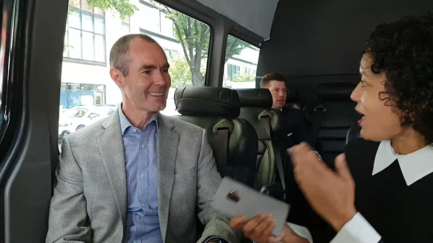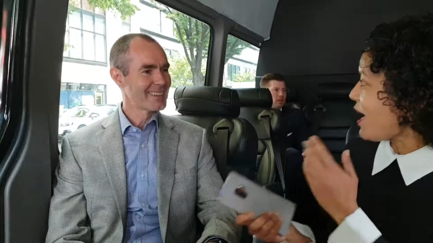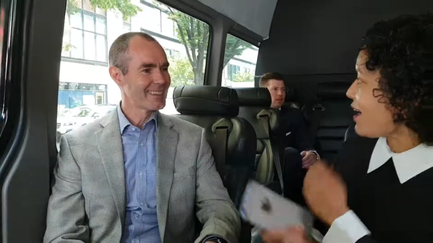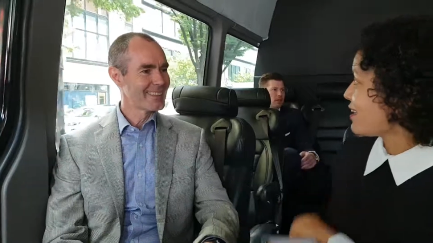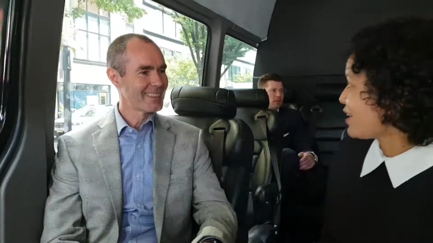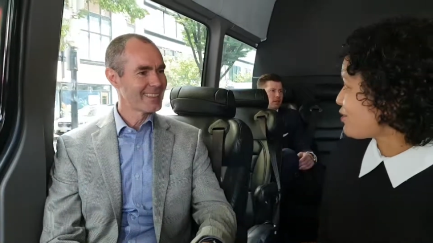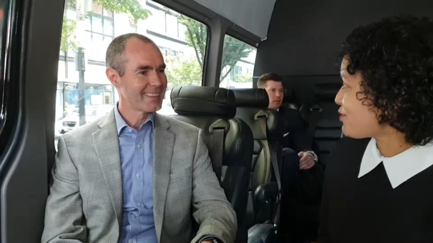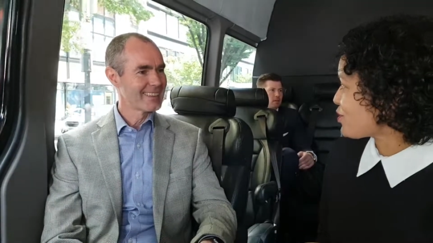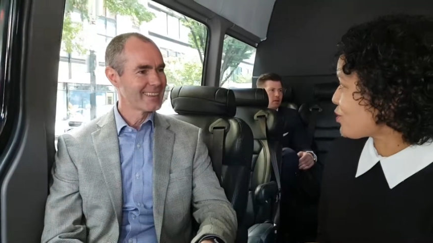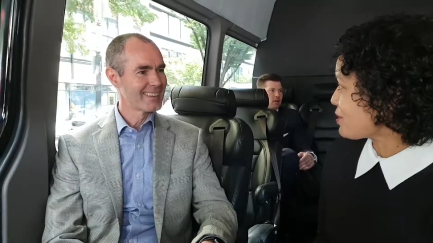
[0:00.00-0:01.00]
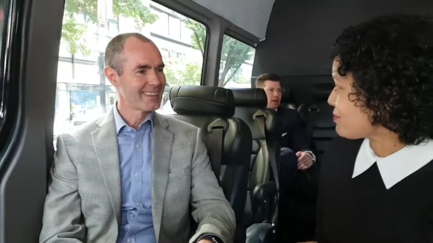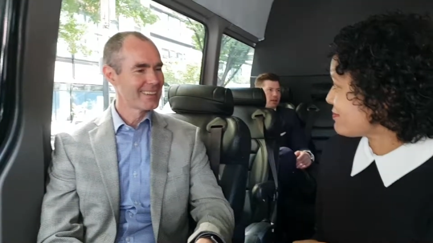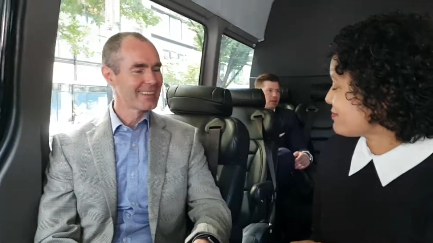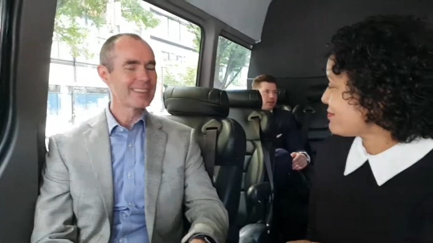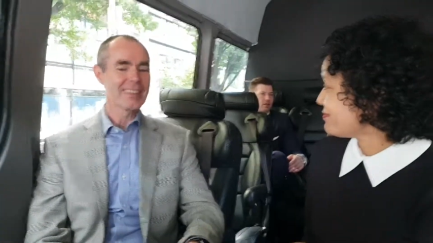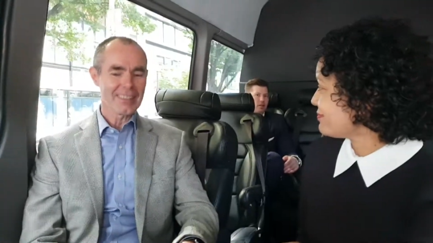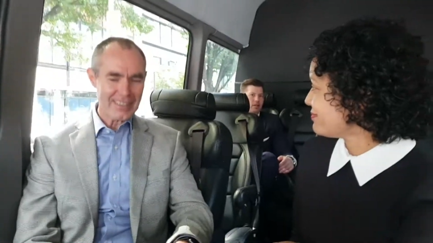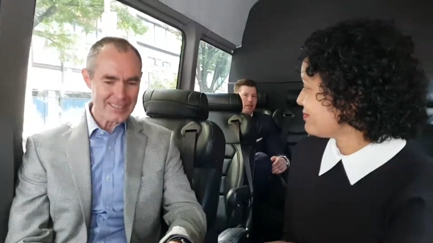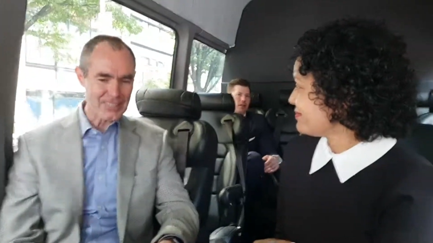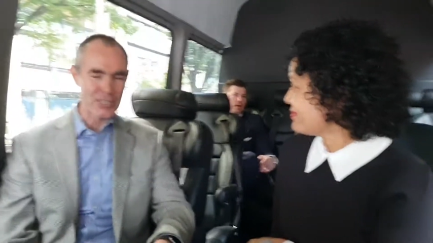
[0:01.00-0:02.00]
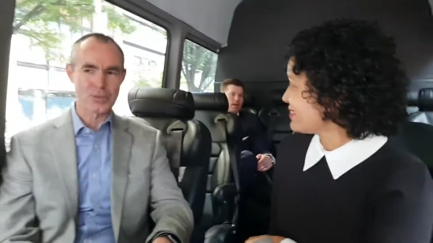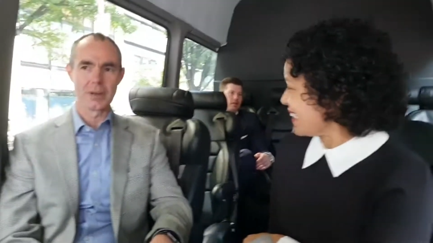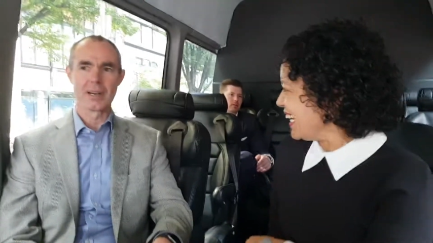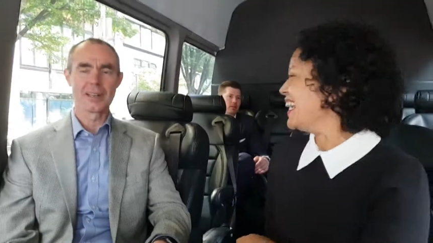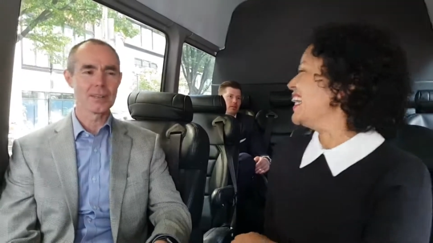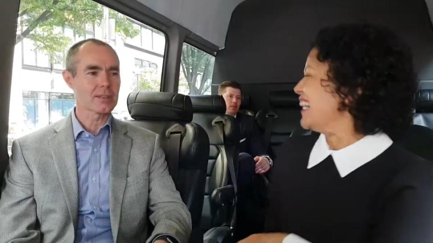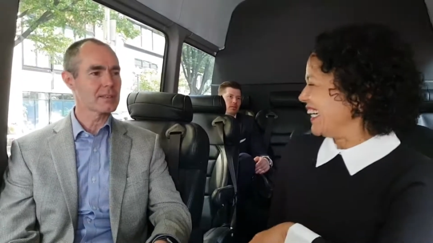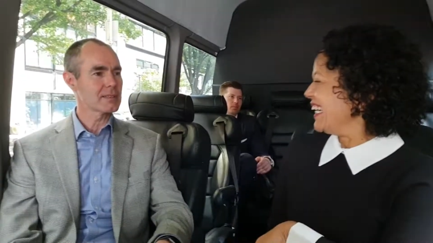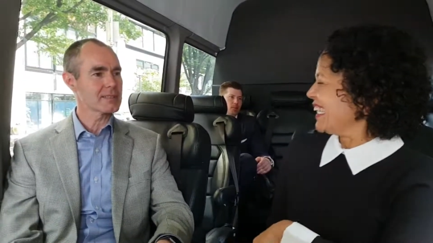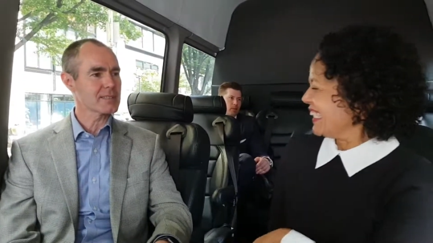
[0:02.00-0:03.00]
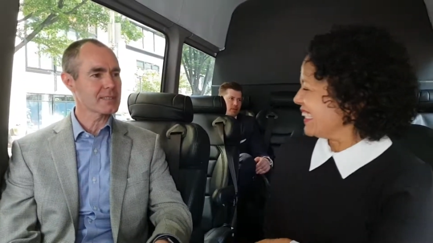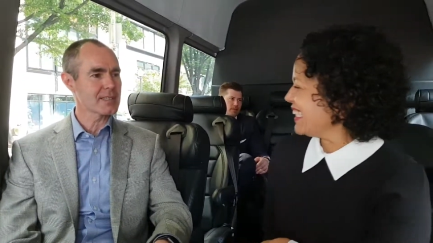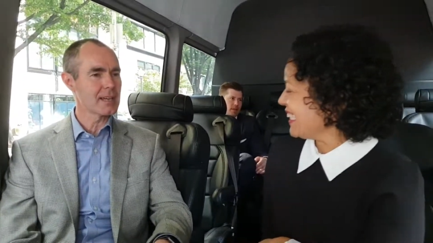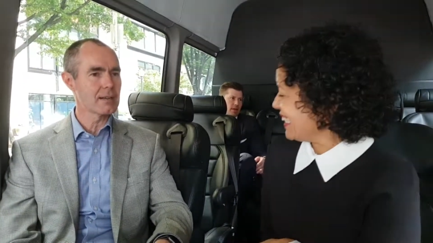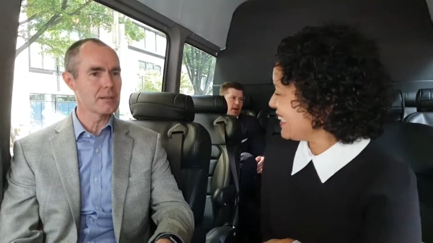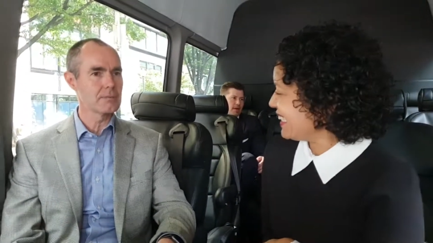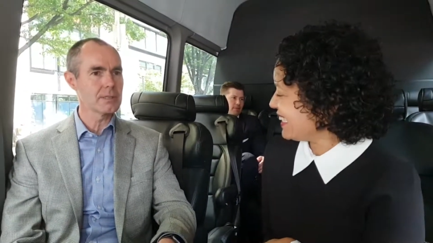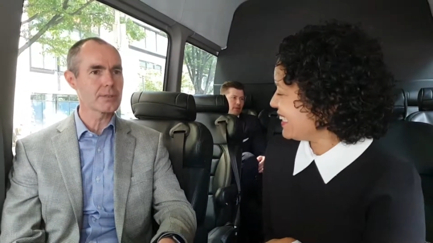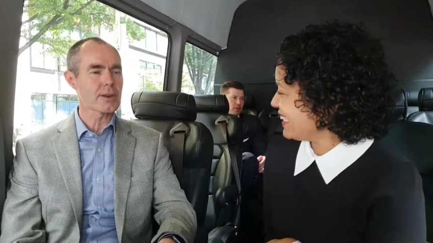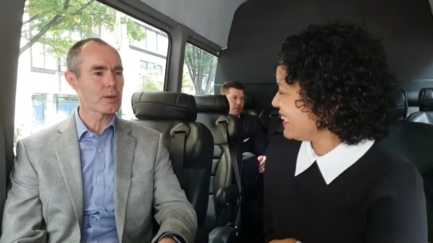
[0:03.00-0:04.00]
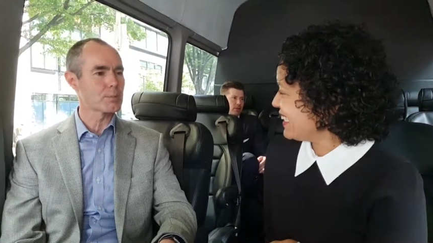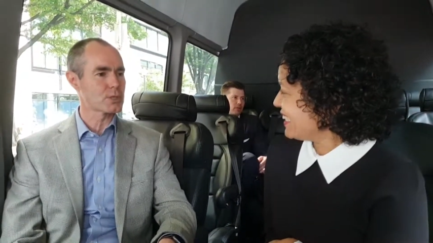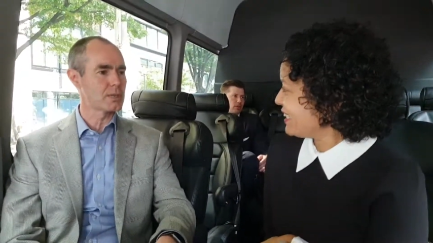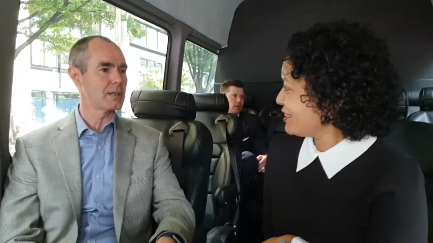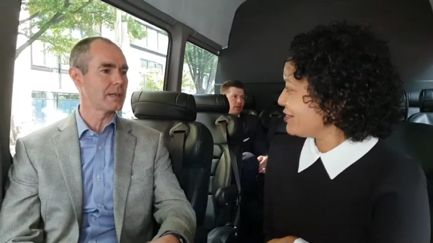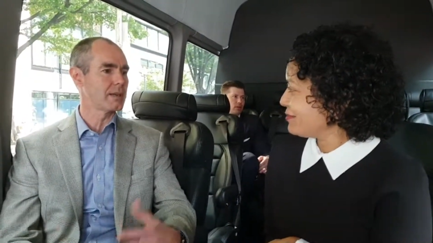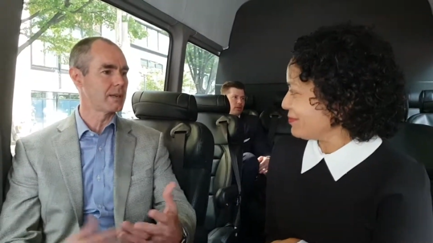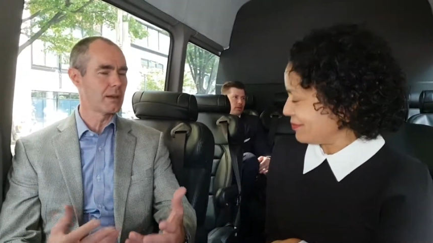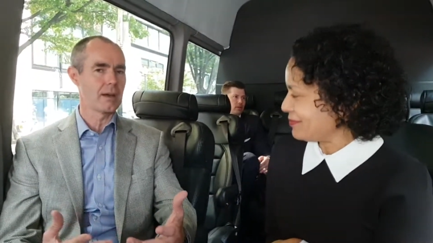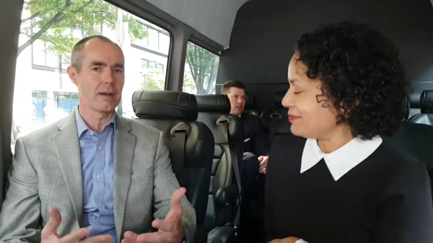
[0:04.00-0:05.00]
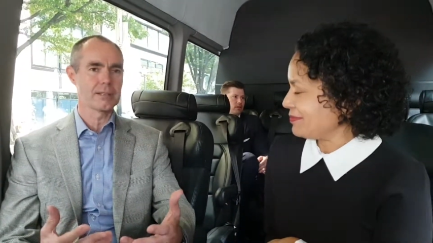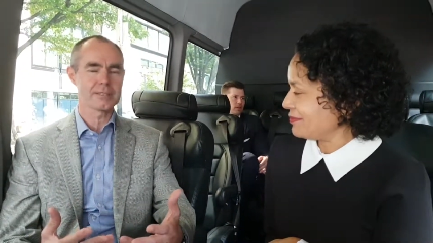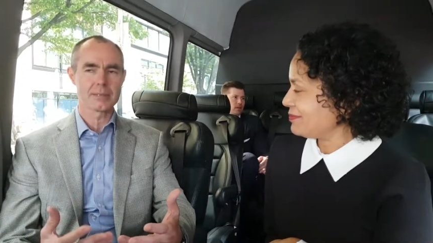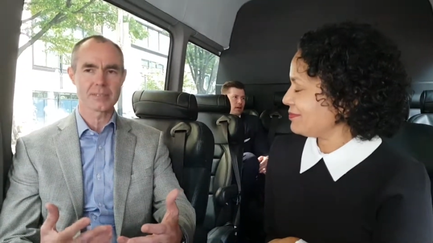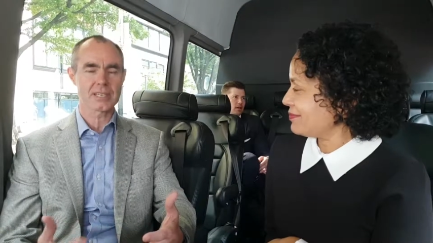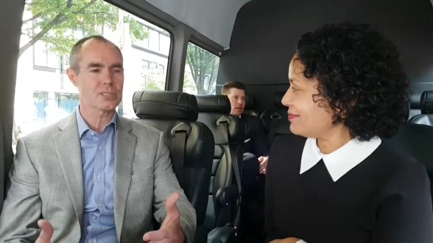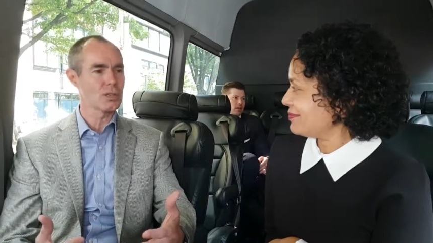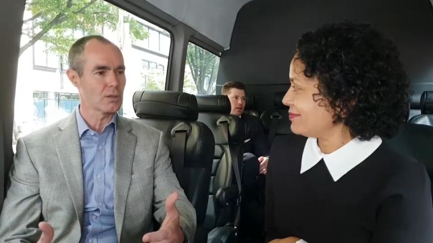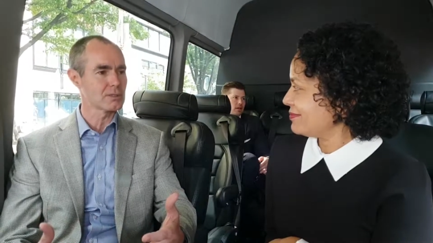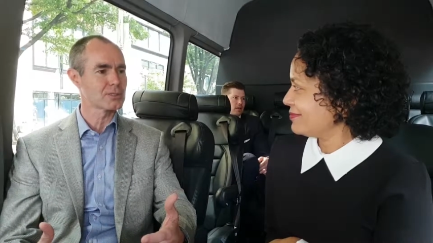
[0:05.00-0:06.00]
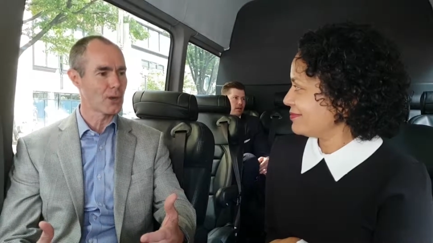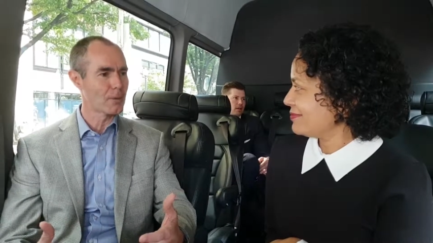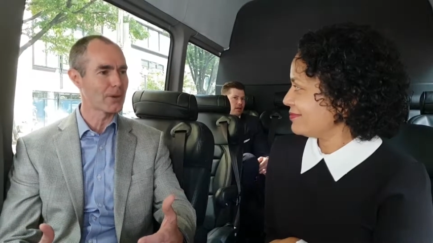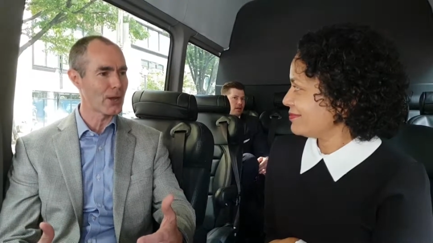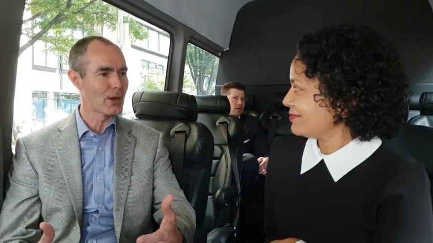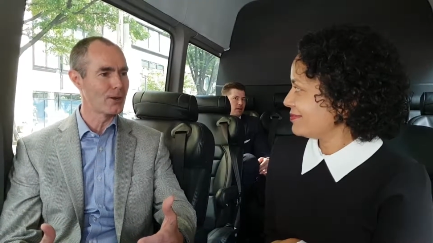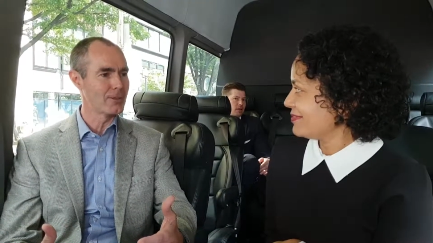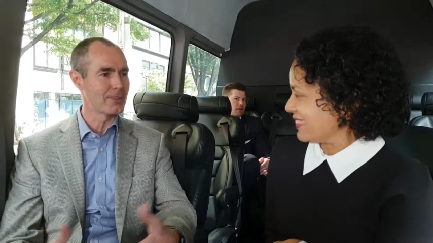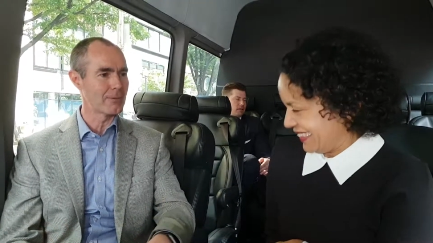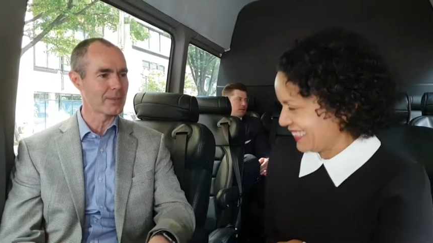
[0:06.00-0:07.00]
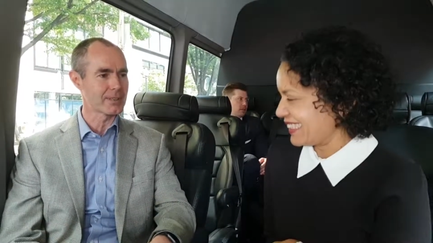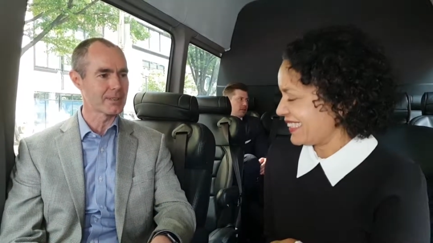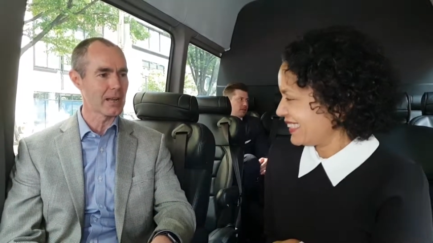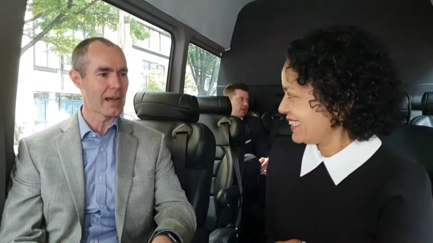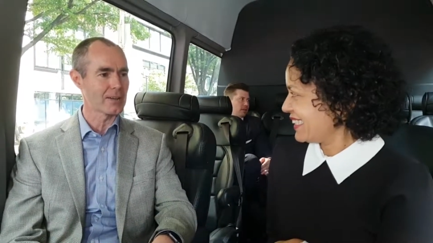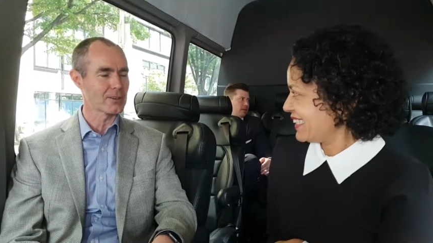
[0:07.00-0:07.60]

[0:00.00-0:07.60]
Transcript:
Speaker 1: highlight of the trip.
Speaker 2: Thanks, Kishwa. Look, it was just a really great opportunity, and uh, it seems such a long time ago that we uh,